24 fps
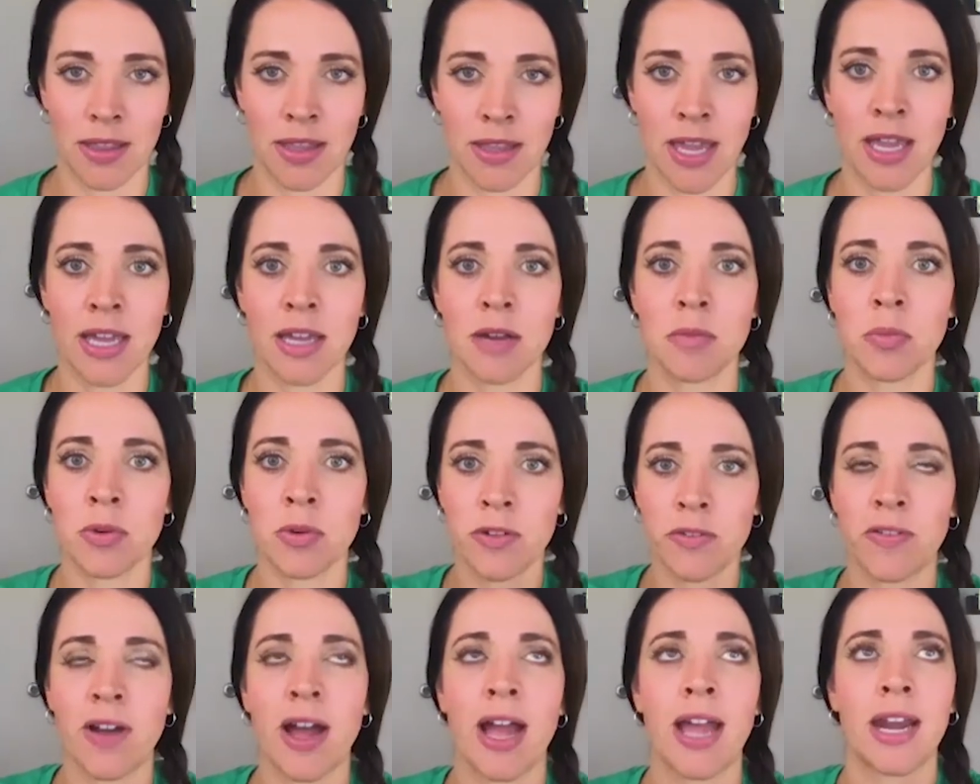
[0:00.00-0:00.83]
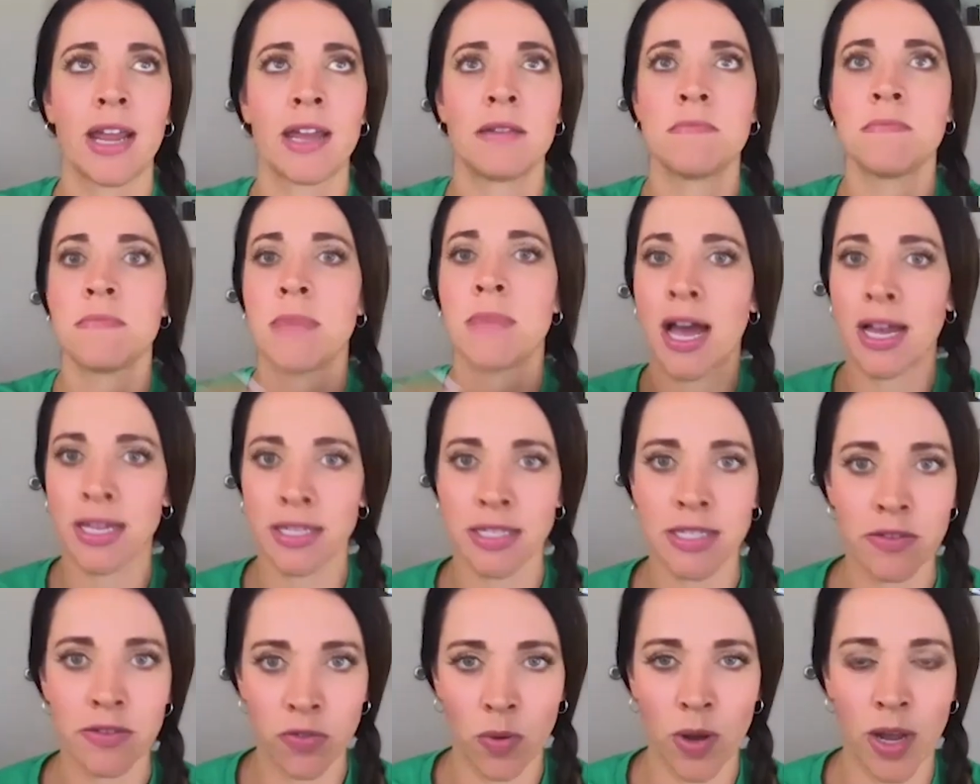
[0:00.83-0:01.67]
They can provide in
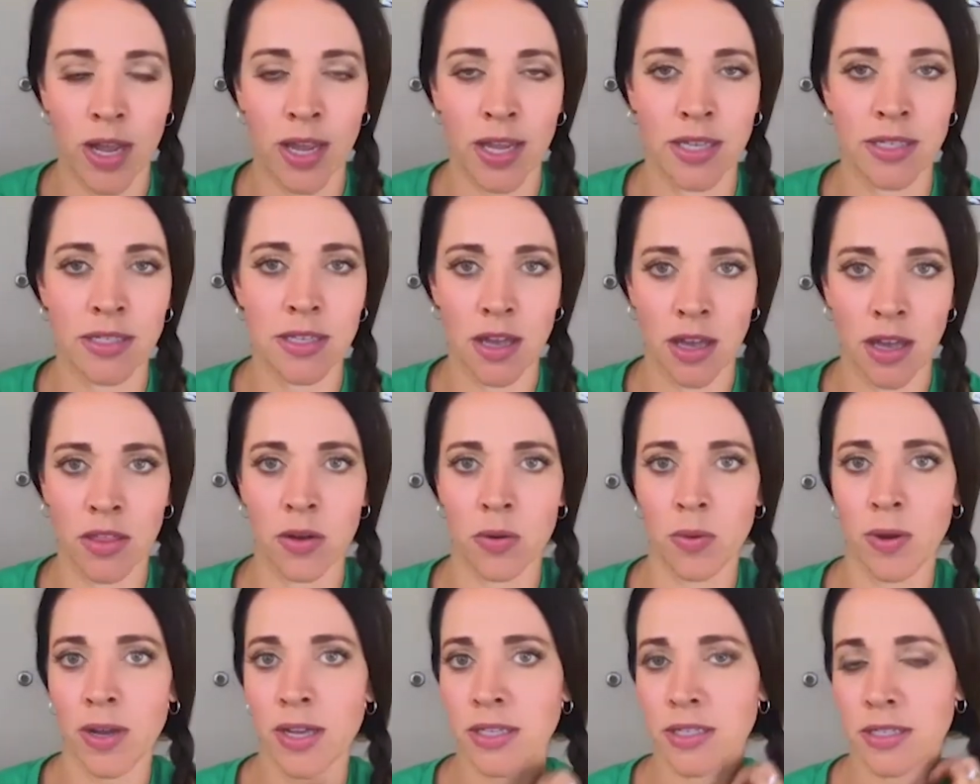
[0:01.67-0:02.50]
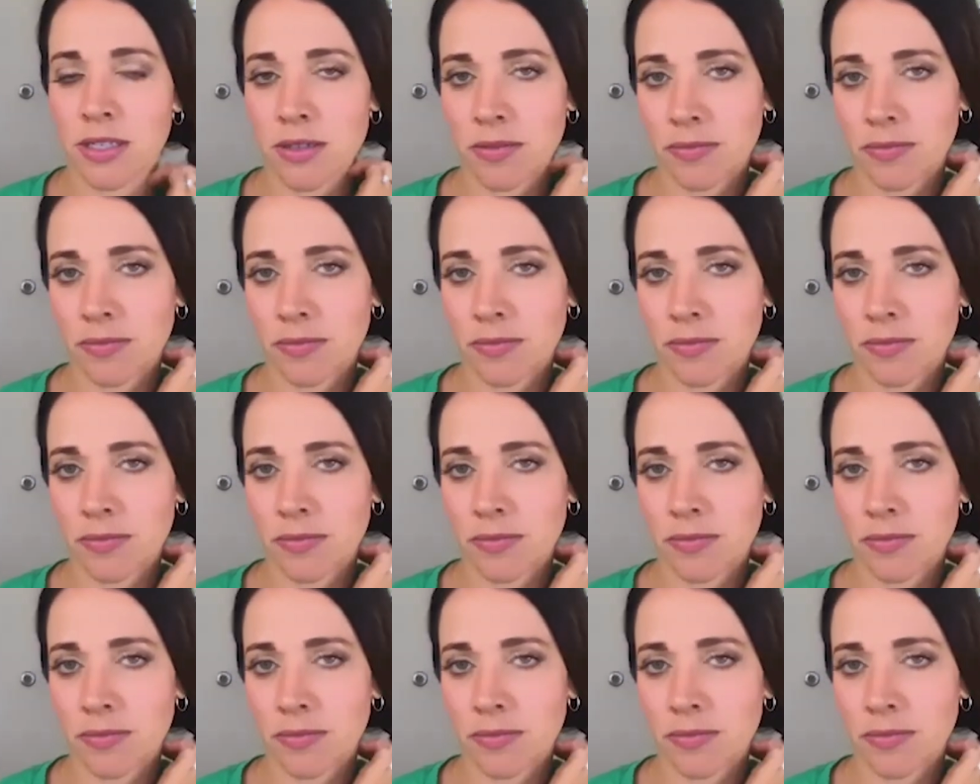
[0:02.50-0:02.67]
massive ways, other ways.